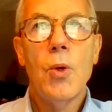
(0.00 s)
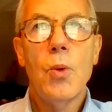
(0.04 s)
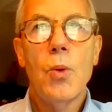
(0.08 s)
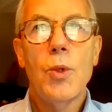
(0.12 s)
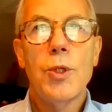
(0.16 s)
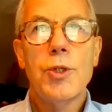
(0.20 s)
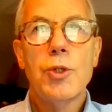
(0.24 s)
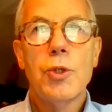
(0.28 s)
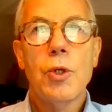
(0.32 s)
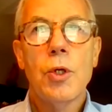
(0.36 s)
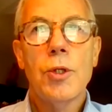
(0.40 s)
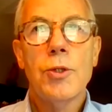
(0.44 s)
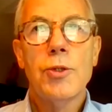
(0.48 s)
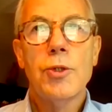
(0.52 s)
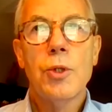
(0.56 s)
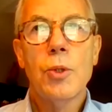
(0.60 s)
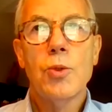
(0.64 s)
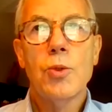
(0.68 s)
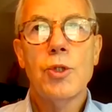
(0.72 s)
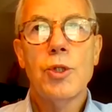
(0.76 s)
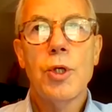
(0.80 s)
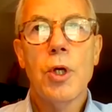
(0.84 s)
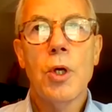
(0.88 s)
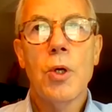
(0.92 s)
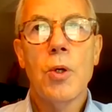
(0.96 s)
which also
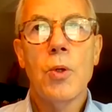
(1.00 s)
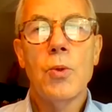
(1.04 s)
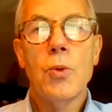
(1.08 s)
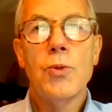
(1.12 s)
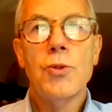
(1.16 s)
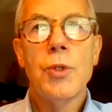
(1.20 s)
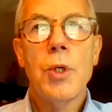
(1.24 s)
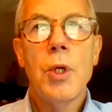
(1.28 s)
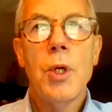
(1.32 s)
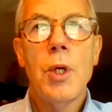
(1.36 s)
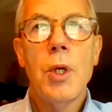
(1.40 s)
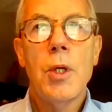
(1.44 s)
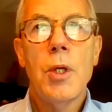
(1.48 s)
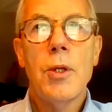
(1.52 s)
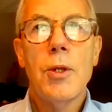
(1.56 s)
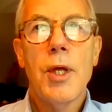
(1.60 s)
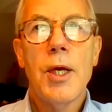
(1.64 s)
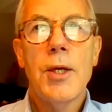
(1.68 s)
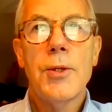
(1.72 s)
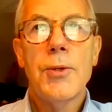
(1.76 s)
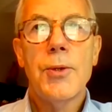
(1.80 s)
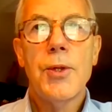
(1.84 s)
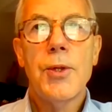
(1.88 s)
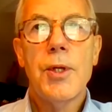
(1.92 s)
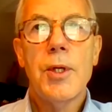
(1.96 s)
shows
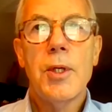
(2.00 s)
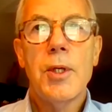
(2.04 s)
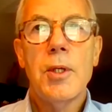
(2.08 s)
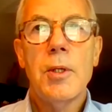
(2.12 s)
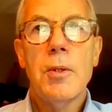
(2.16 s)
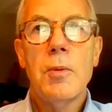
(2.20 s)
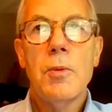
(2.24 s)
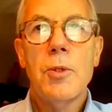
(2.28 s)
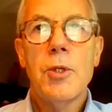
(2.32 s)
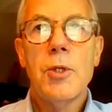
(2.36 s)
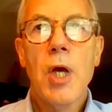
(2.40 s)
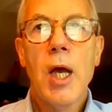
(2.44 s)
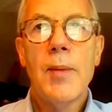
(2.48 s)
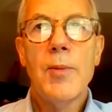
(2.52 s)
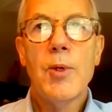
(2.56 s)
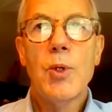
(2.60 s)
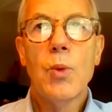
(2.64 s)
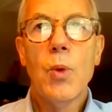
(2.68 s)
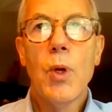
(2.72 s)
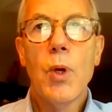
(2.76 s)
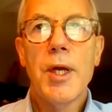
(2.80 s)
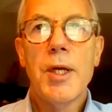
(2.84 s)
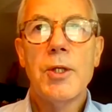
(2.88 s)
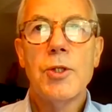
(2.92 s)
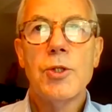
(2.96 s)
that the time
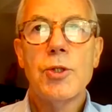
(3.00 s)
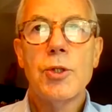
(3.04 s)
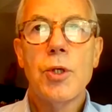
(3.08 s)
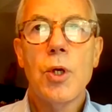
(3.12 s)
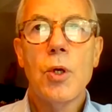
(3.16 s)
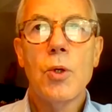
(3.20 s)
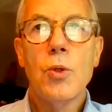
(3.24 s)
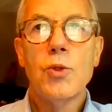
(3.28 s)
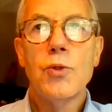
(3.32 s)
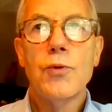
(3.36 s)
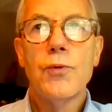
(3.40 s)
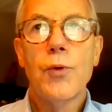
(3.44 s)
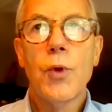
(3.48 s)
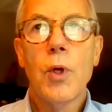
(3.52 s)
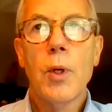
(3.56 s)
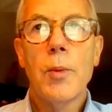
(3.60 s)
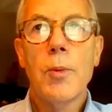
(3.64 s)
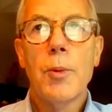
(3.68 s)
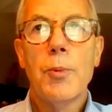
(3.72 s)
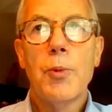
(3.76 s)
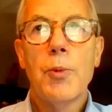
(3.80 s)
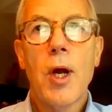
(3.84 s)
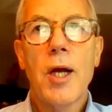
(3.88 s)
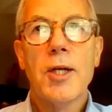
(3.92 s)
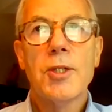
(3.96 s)
and range goes from
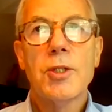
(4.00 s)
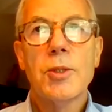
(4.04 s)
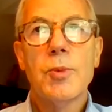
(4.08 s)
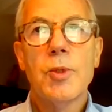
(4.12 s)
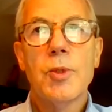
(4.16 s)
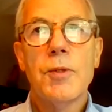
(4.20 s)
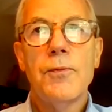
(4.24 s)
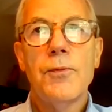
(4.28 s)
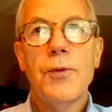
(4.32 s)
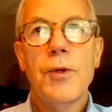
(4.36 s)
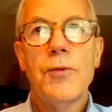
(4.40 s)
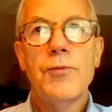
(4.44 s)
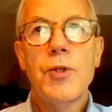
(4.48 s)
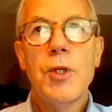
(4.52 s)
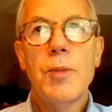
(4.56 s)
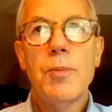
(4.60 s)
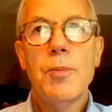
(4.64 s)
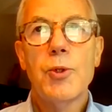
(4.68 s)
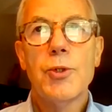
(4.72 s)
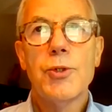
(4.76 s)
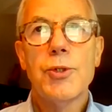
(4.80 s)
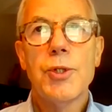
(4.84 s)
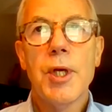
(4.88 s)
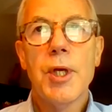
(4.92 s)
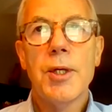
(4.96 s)
approximately
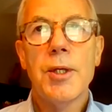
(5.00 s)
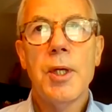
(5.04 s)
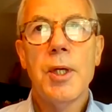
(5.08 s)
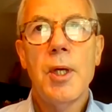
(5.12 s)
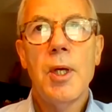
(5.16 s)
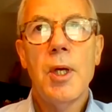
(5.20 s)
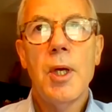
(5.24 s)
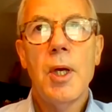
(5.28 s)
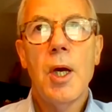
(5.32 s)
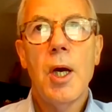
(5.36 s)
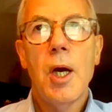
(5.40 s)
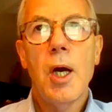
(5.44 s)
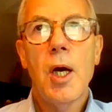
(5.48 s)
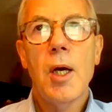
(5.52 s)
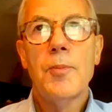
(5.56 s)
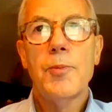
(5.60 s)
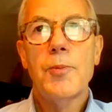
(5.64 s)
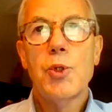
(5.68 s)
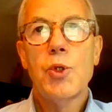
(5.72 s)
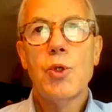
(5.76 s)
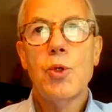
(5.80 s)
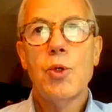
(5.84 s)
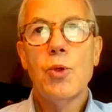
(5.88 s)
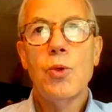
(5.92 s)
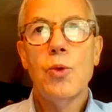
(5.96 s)
50%
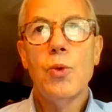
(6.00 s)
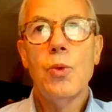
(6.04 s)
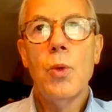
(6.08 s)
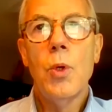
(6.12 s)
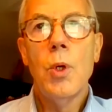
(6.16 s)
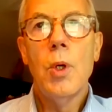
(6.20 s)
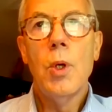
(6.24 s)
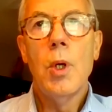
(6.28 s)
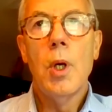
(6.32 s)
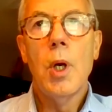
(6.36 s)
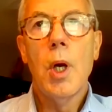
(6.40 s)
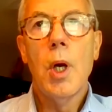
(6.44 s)
up to